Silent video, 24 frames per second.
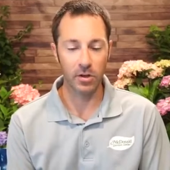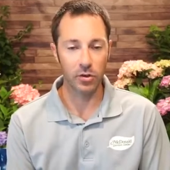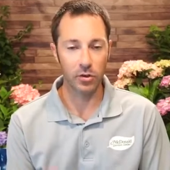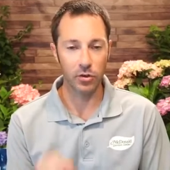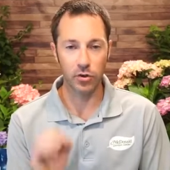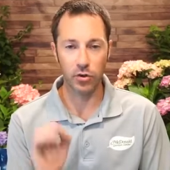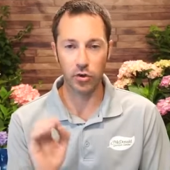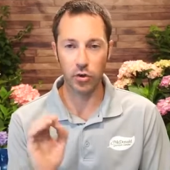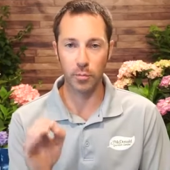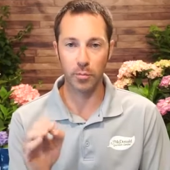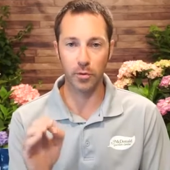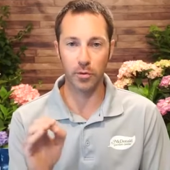
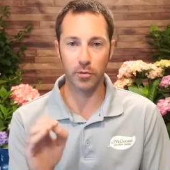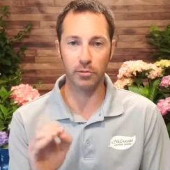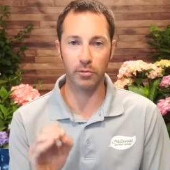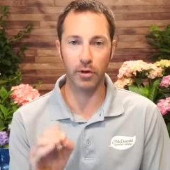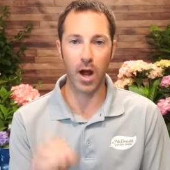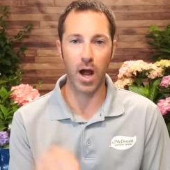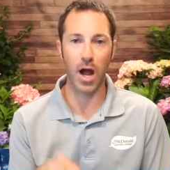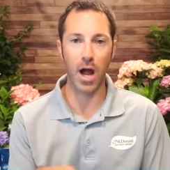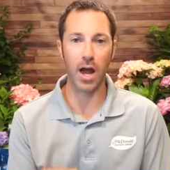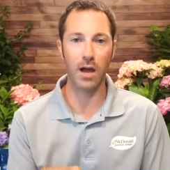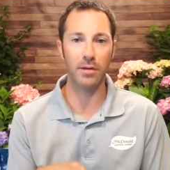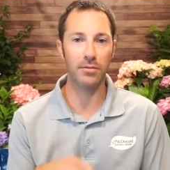Super
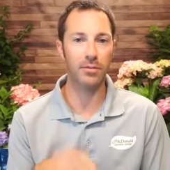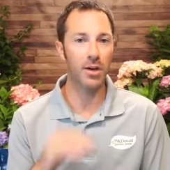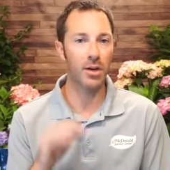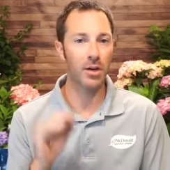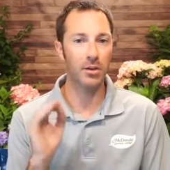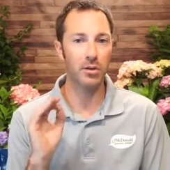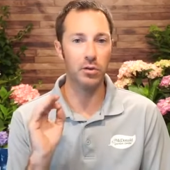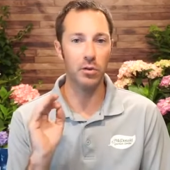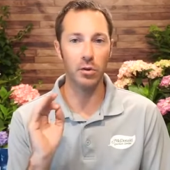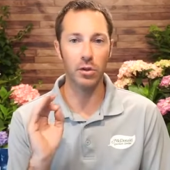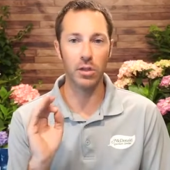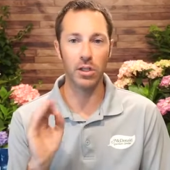Thrive,
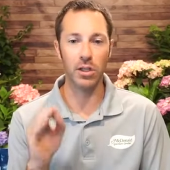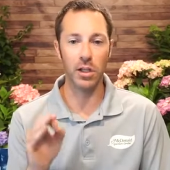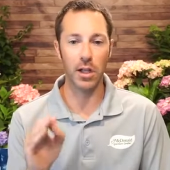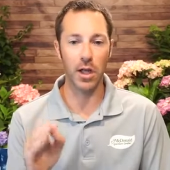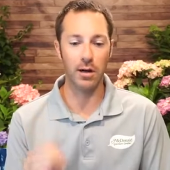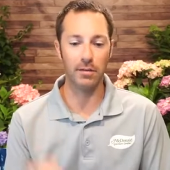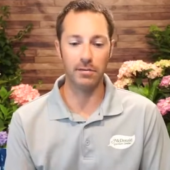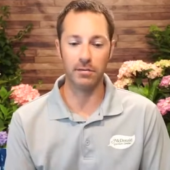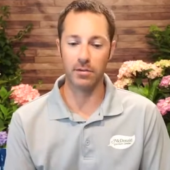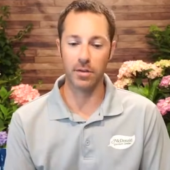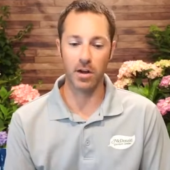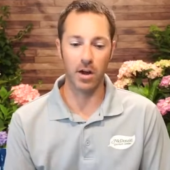you'll
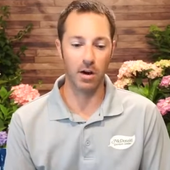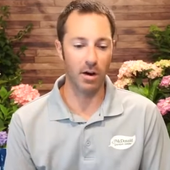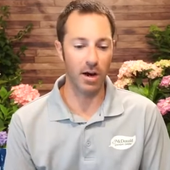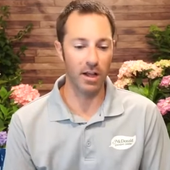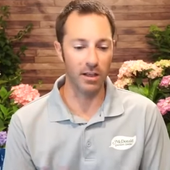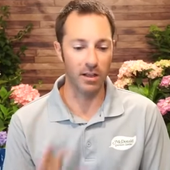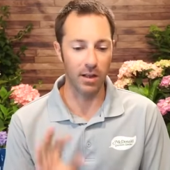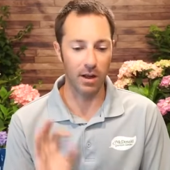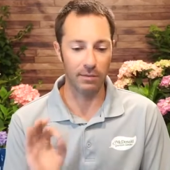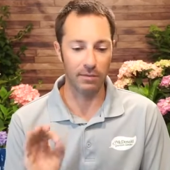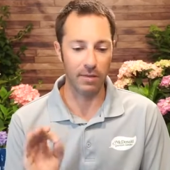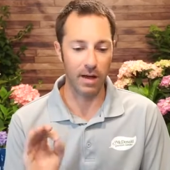love though. I
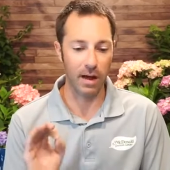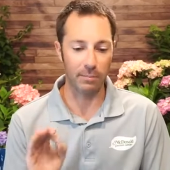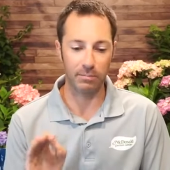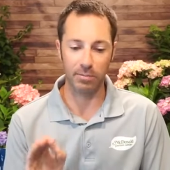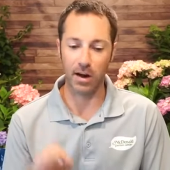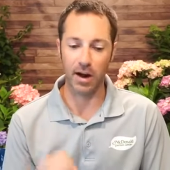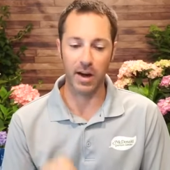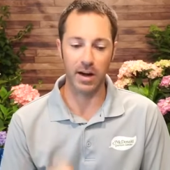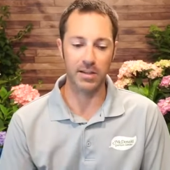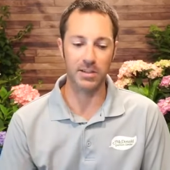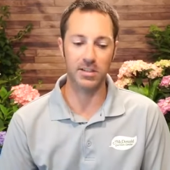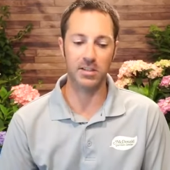love that
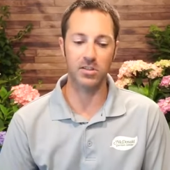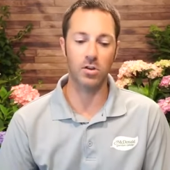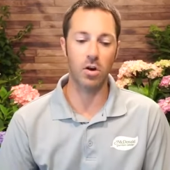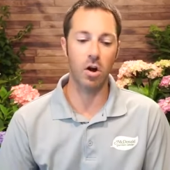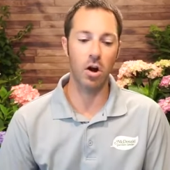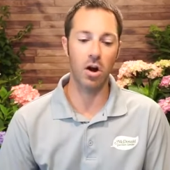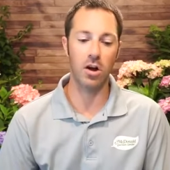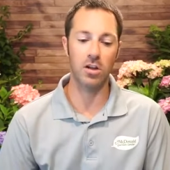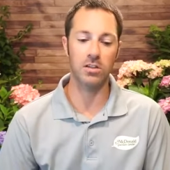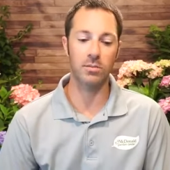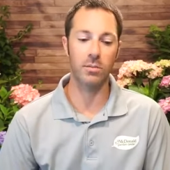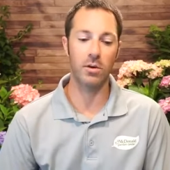product. It's
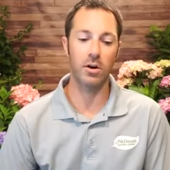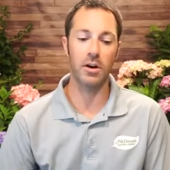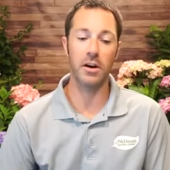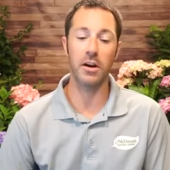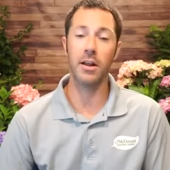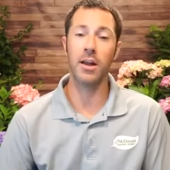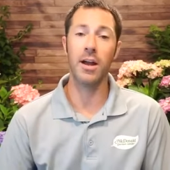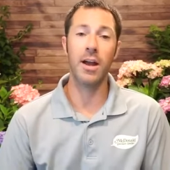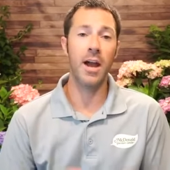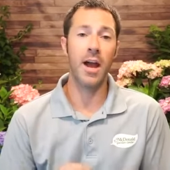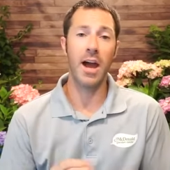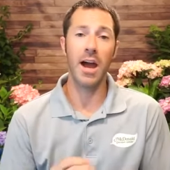awesome on
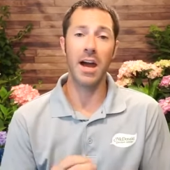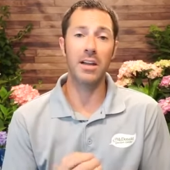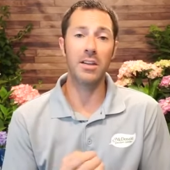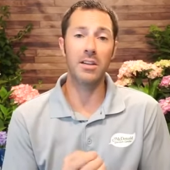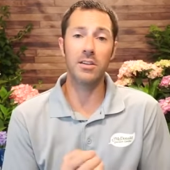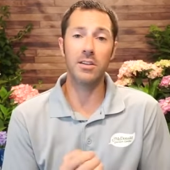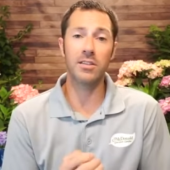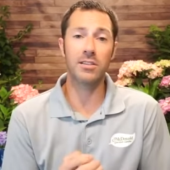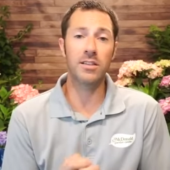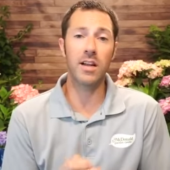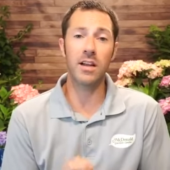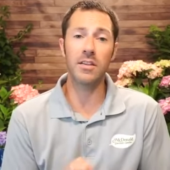it.
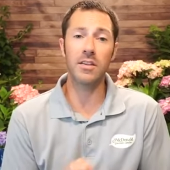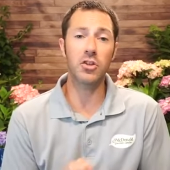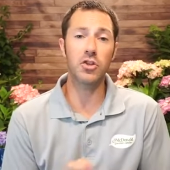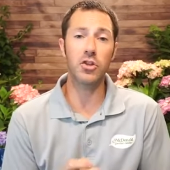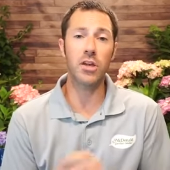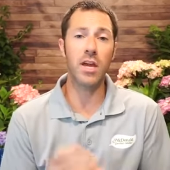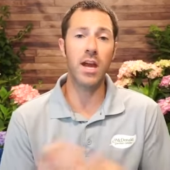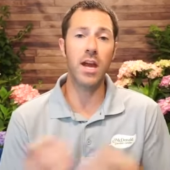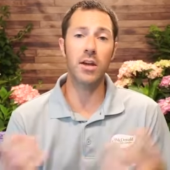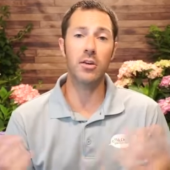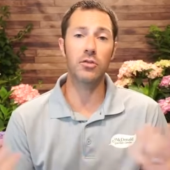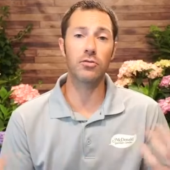And it's not that you
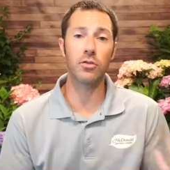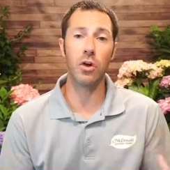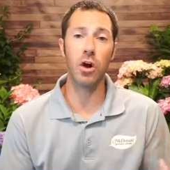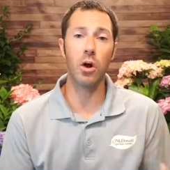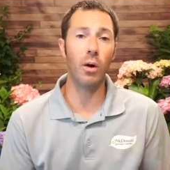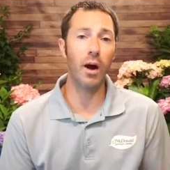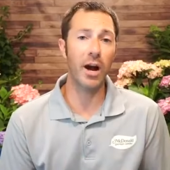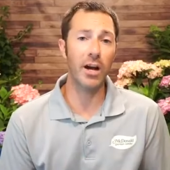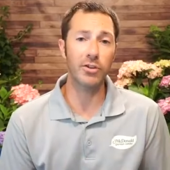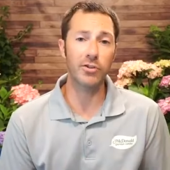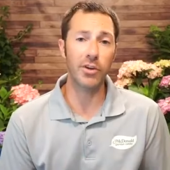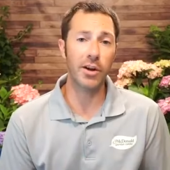can't
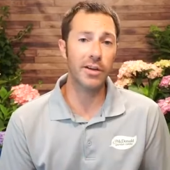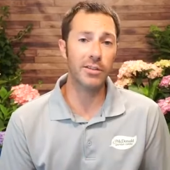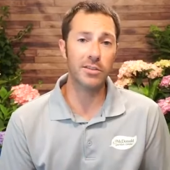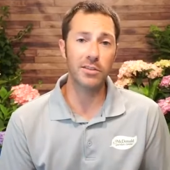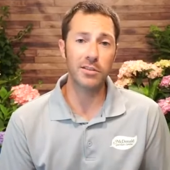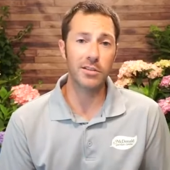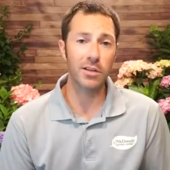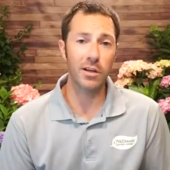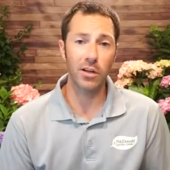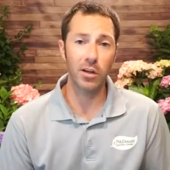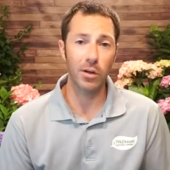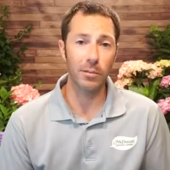grow
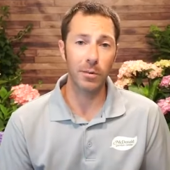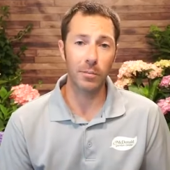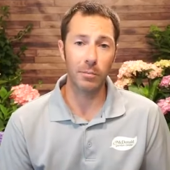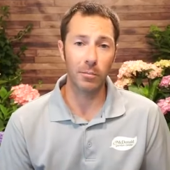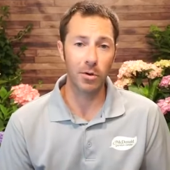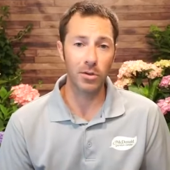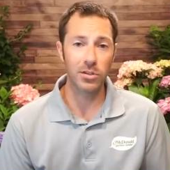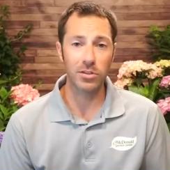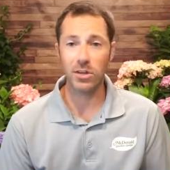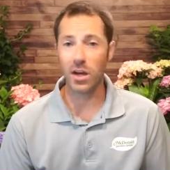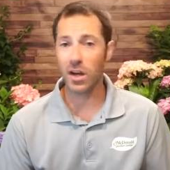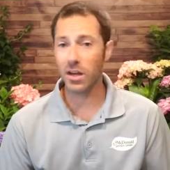hydrangeas in a little bit
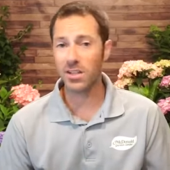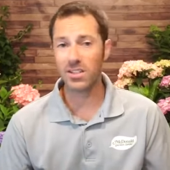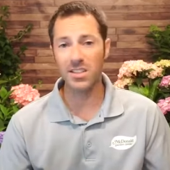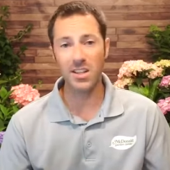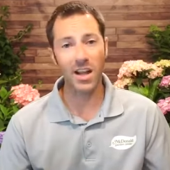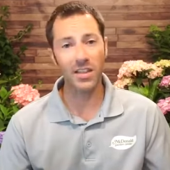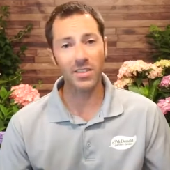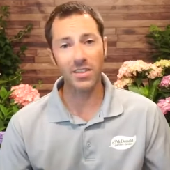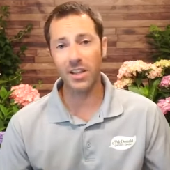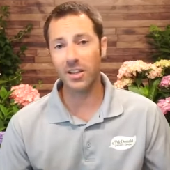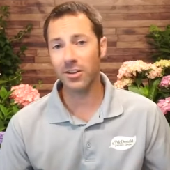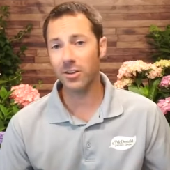more sun. It's
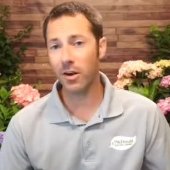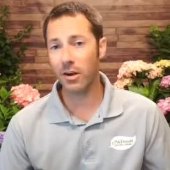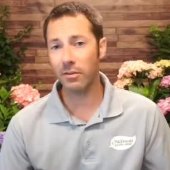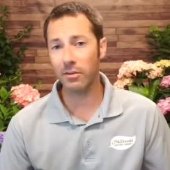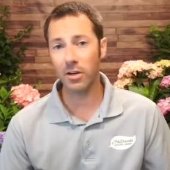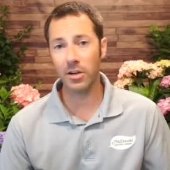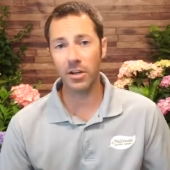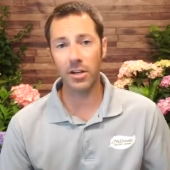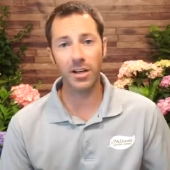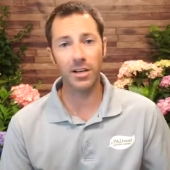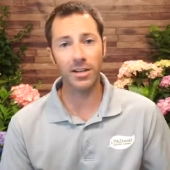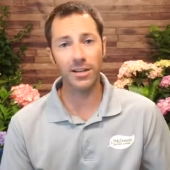not that they're
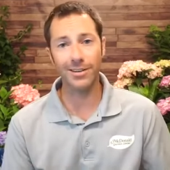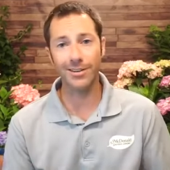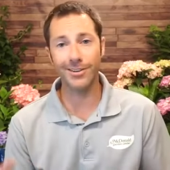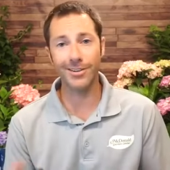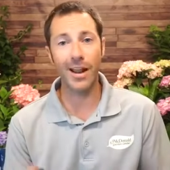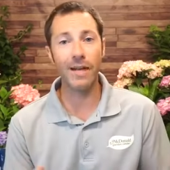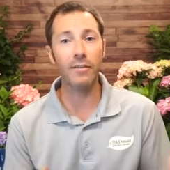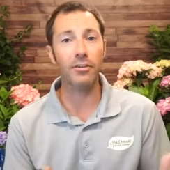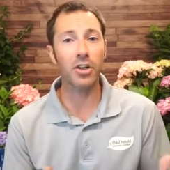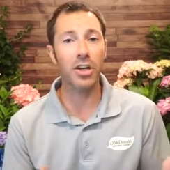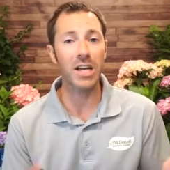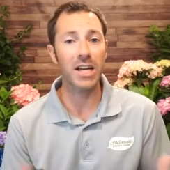ever
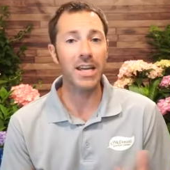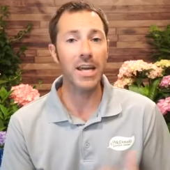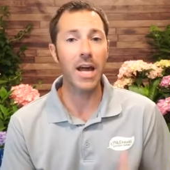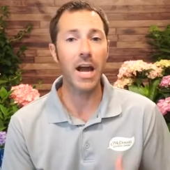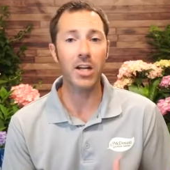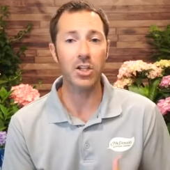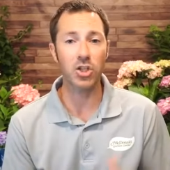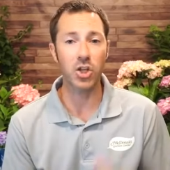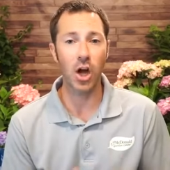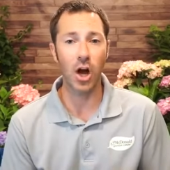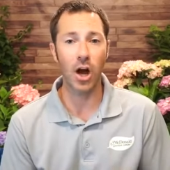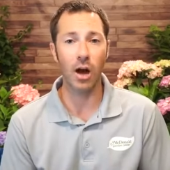never going to
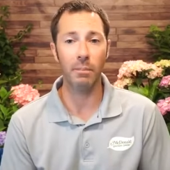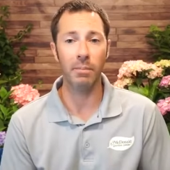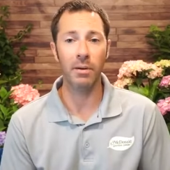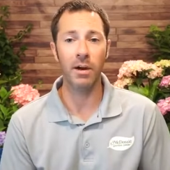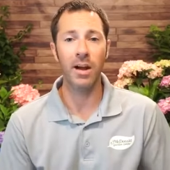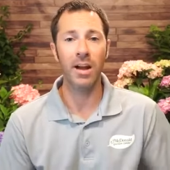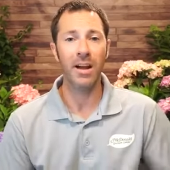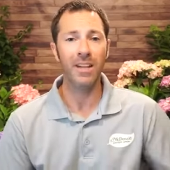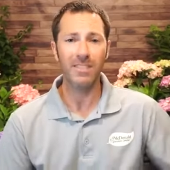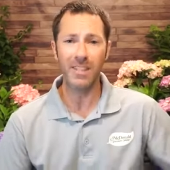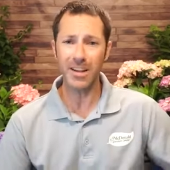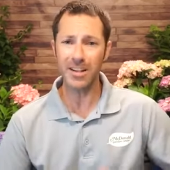catch up.
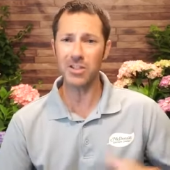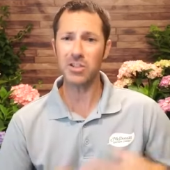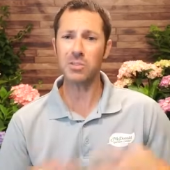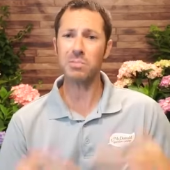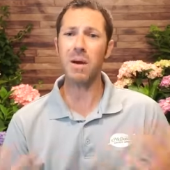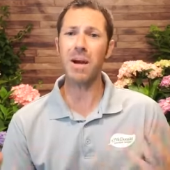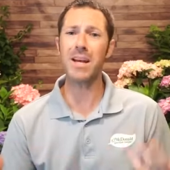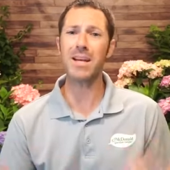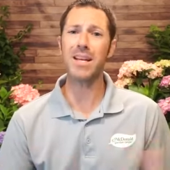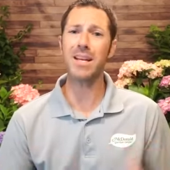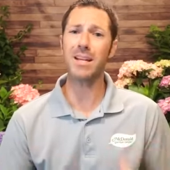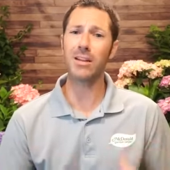They just
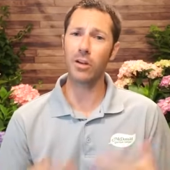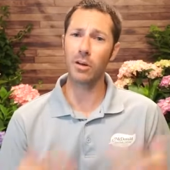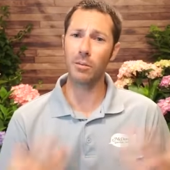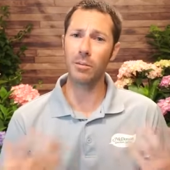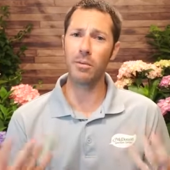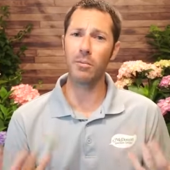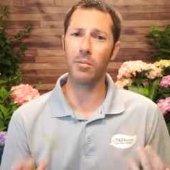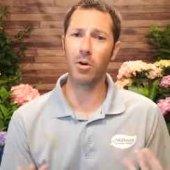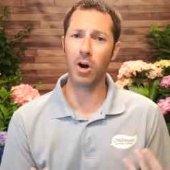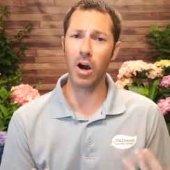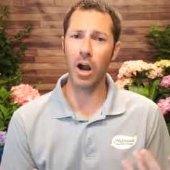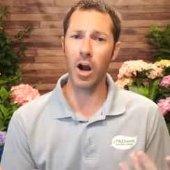might need a little
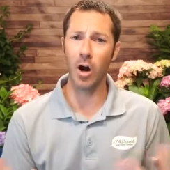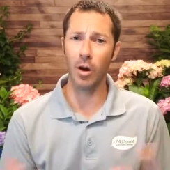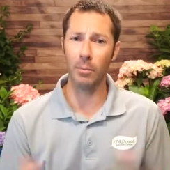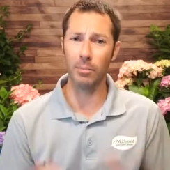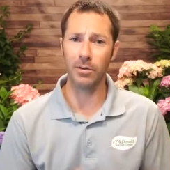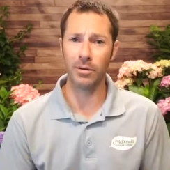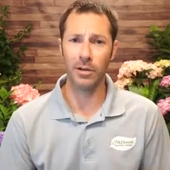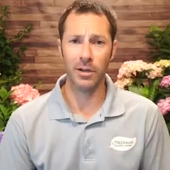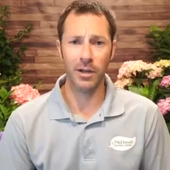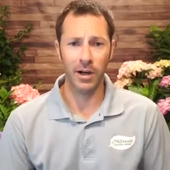bit more help.